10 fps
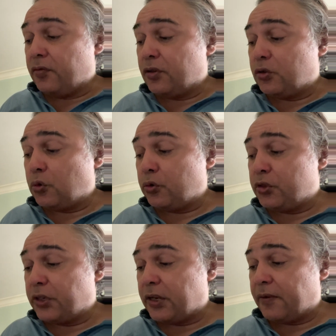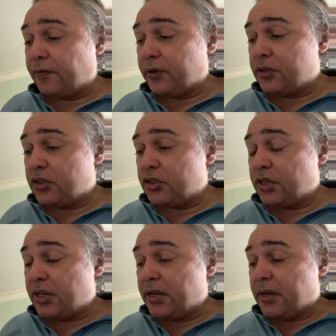total circumference
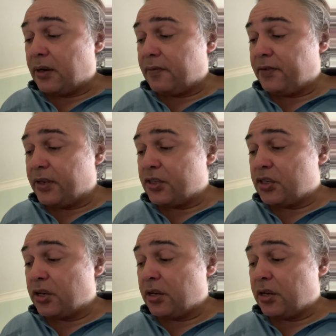of this,